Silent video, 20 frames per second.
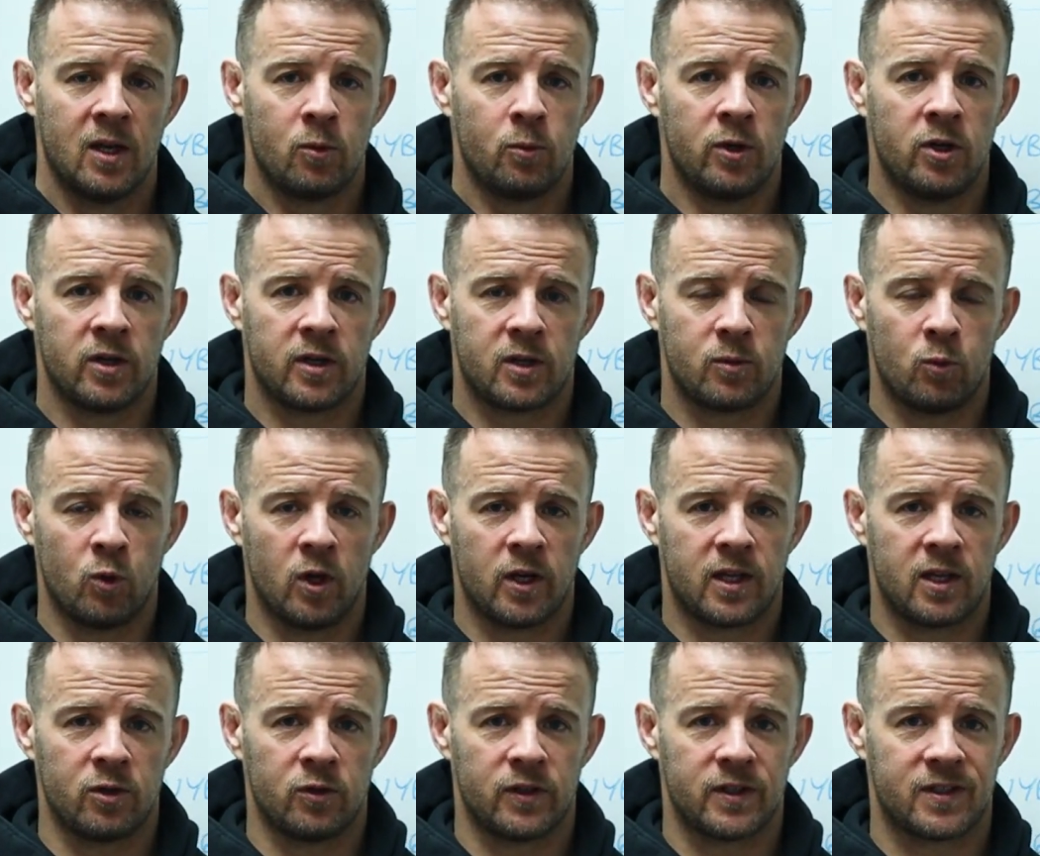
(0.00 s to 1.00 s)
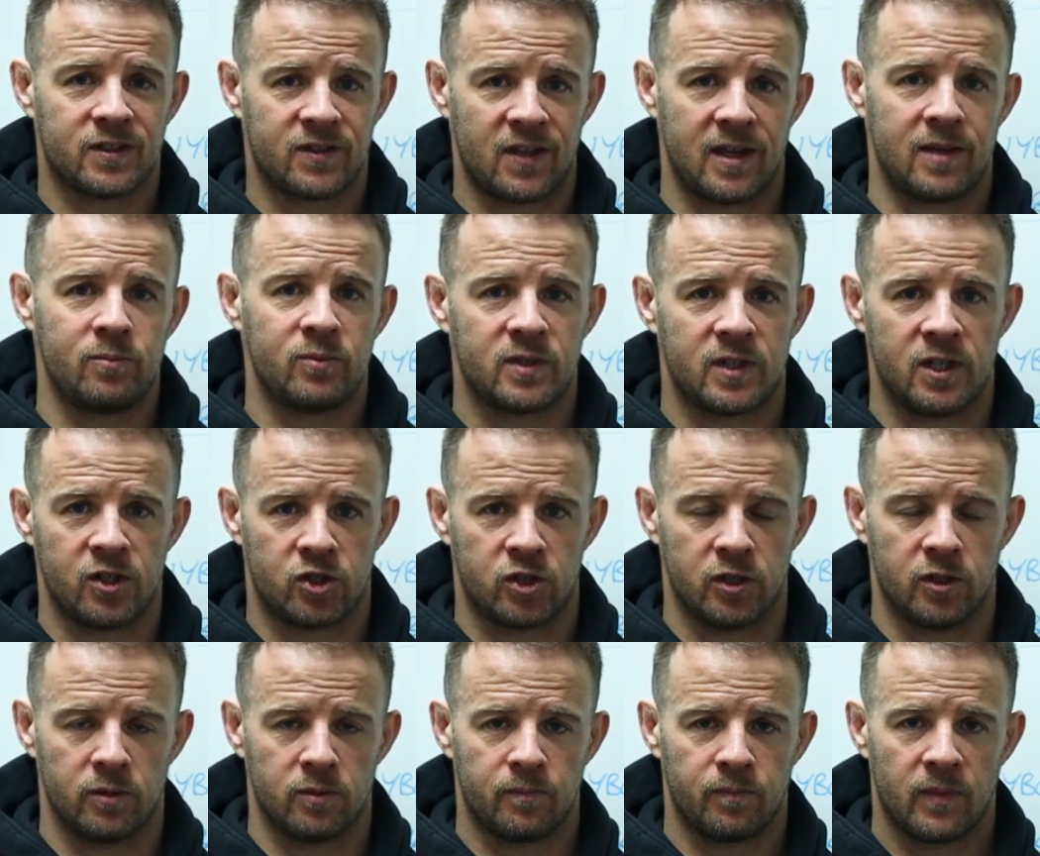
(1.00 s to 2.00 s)
We're working on the same
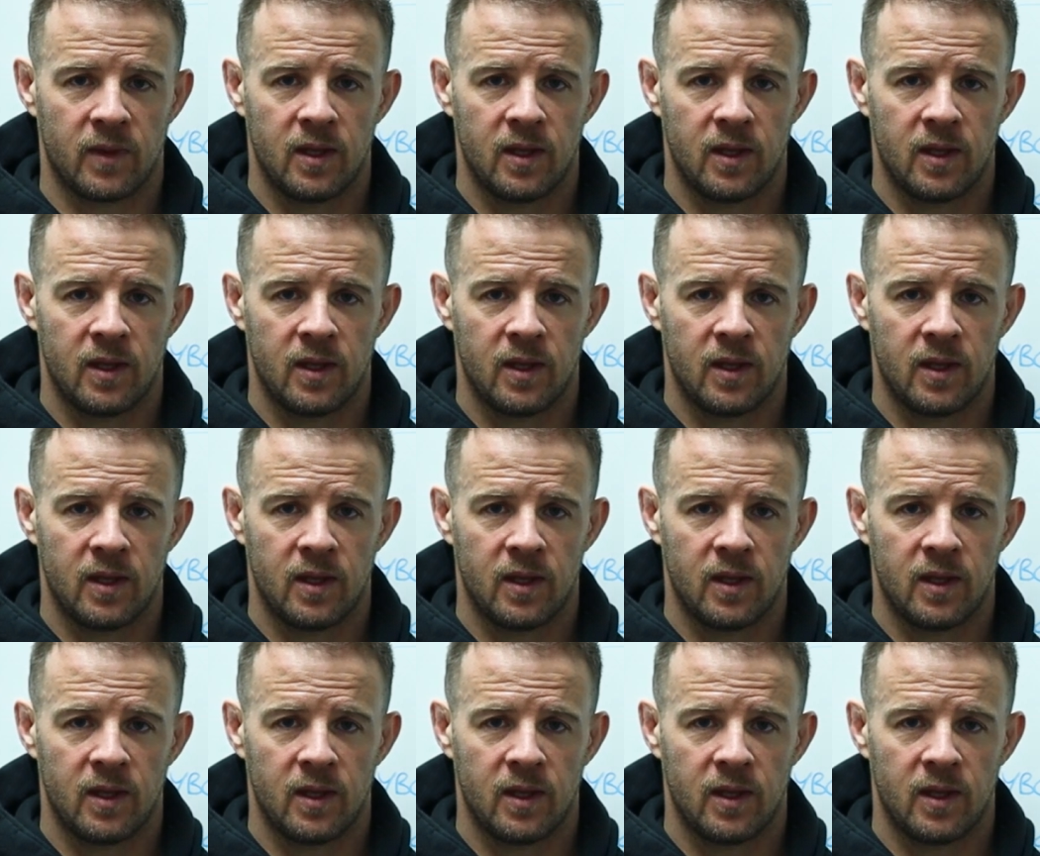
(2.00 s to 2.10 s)
tissue.